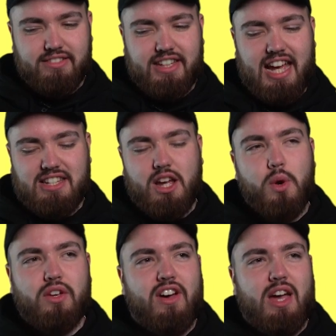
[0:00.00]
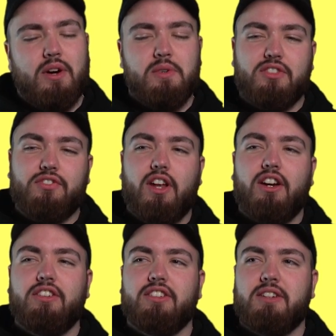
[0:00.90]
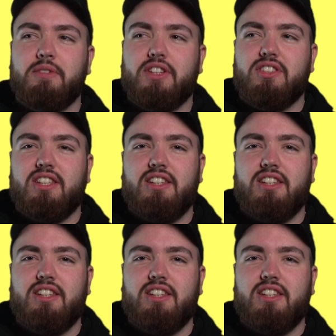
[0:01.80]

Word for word: Yeah, it's like a quick fire one with the flow, and because